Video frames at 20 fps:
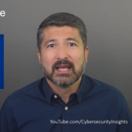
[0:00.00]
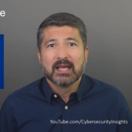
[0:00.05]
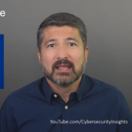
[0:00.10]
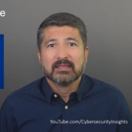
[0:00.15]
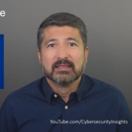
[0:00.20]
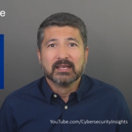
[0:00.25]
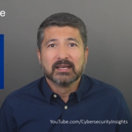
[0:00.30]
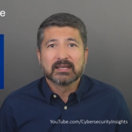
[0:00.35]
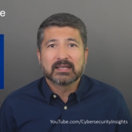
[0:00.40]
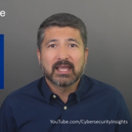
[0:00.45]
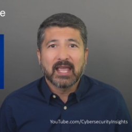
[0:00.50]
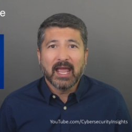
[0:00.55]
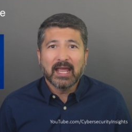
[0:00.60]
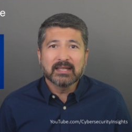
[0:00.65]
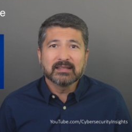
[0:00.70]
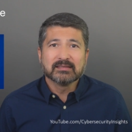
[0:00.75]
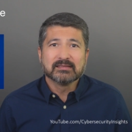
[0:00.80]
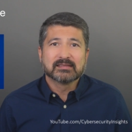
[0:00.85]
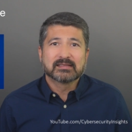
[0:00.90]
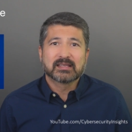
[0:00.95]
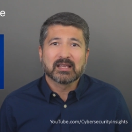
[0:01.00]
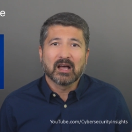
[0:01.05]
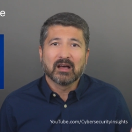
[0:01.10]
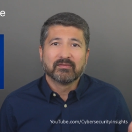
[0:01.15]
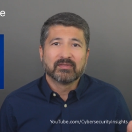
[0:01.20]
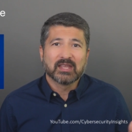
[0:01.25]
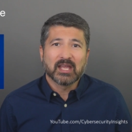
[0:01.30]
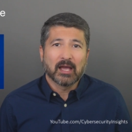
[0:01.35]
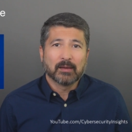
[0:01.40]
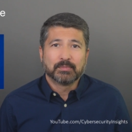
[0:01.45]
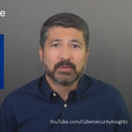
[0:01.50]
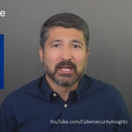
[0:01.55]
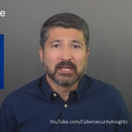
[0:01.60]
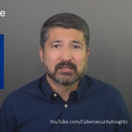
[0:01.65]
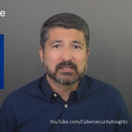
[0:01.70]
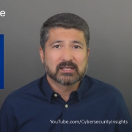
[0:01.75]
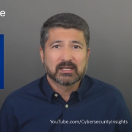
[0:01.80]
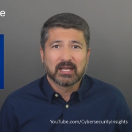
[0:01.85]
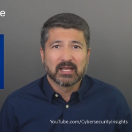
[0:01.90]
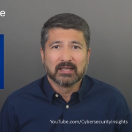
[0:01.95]
The cadence of the
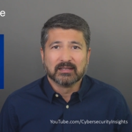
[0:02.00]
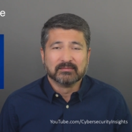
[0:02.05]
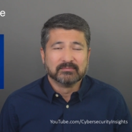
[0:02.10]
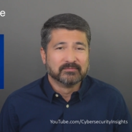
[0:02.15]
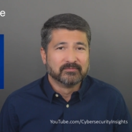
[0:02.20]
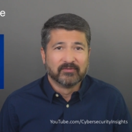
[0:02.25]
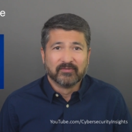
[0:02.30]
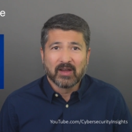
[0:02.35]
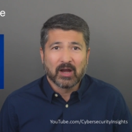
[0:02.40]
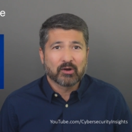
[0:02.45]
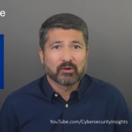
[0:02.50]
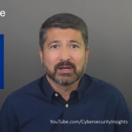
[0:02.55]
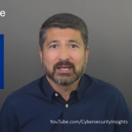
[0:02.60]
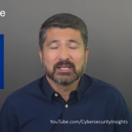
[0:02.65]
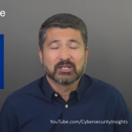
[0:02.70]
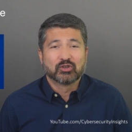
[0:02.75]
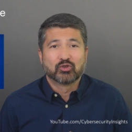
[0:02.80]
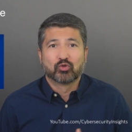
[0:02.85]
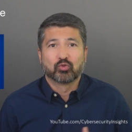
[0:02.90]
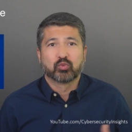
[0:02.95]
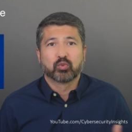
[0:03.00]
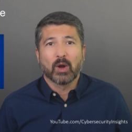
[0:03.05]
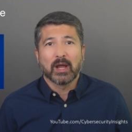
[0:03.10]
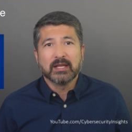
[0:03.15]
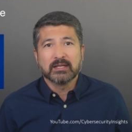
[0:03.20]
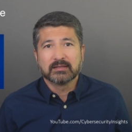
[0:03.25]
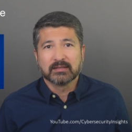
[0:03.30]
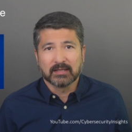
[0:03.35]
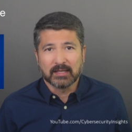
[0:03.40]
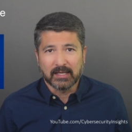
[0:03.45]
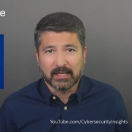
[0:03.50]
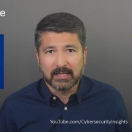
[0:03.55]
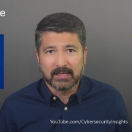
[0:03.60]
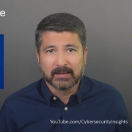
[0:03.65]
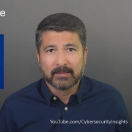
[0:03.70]
updates can vary greatly.